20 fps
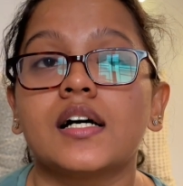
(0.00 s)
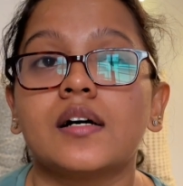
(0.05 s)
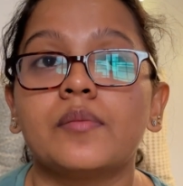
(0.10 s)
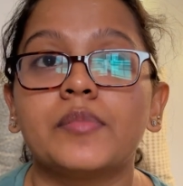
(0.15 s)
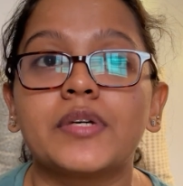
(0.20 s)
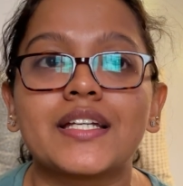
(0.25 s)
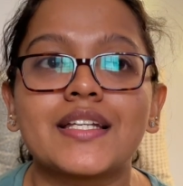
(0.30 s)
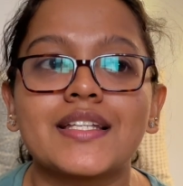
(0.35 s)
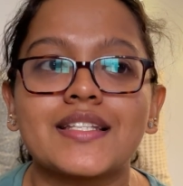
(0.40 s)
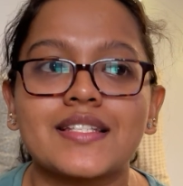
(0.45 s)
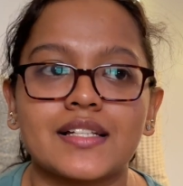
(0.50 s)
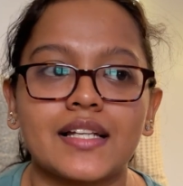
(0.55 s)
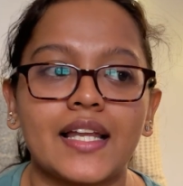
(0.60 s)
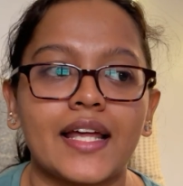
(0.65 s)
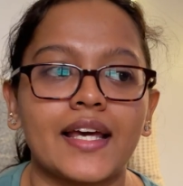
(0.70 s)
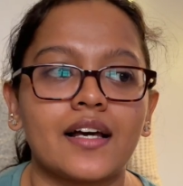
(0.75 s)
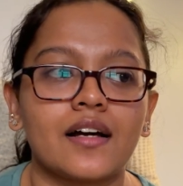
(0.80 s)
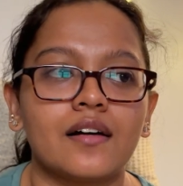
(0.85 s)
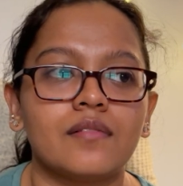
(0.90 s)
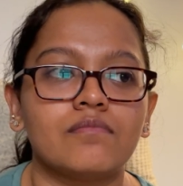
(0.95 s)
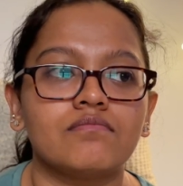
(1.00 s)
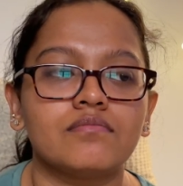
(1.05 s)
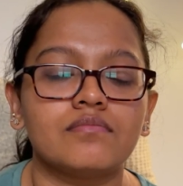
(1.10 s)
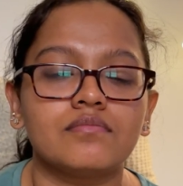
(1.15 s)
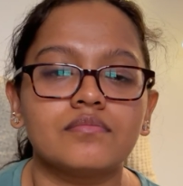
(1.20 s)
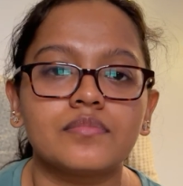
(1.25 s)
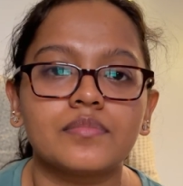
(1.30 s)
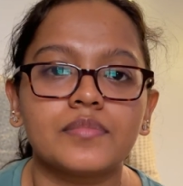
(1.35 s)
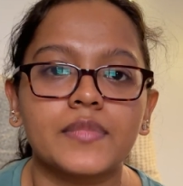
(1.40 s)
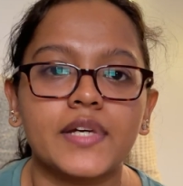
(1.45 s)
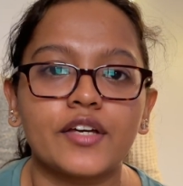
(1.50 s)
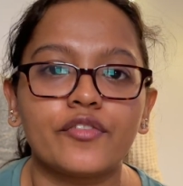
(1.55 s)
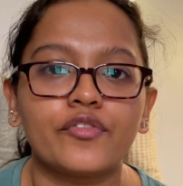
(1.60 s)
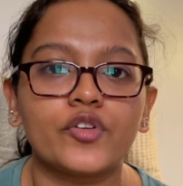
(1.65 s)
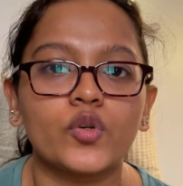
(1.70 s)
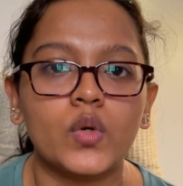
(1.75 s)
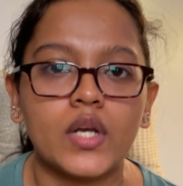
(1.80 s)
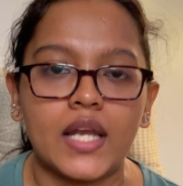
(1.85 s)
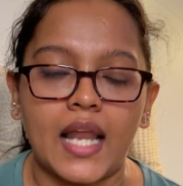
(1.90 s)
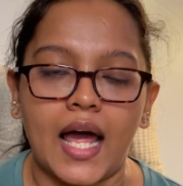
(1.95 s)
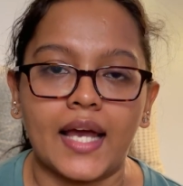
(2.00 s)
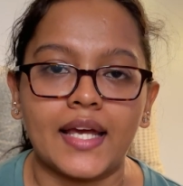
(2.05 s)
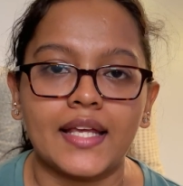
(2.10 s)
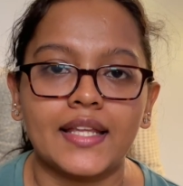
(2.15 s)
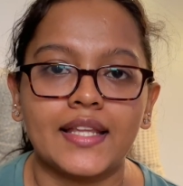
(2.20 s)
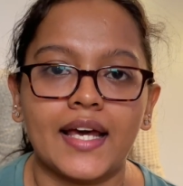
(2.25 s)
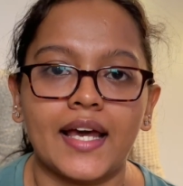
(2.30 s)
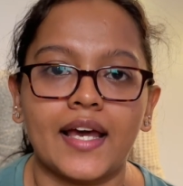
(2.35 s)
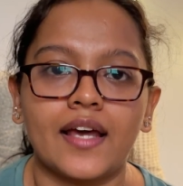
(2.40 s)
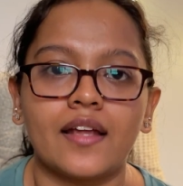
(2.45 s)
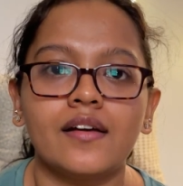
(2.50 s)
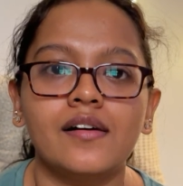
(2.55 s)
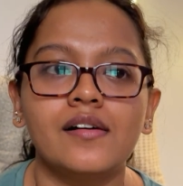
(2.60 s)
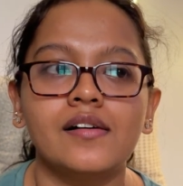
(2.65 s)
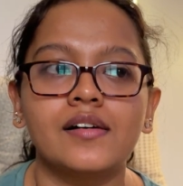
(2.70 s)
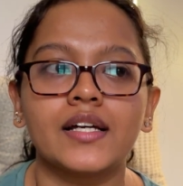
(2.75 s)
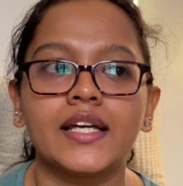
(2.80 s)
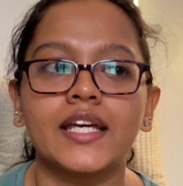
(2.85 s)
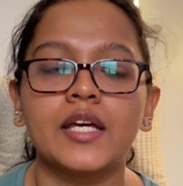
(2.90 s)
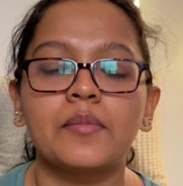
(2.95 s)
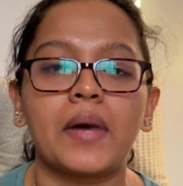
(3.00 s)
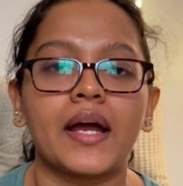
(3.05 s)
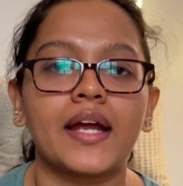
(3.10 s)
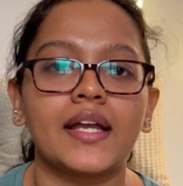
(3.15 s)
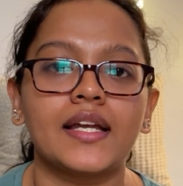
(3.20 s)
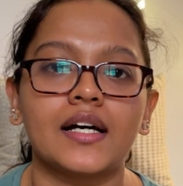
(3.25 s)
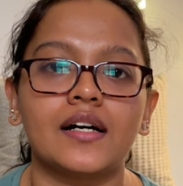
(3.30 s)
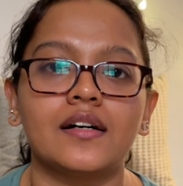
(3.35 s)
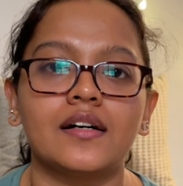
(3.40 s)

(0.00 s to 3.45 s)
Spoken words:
Because like if you lie there, he might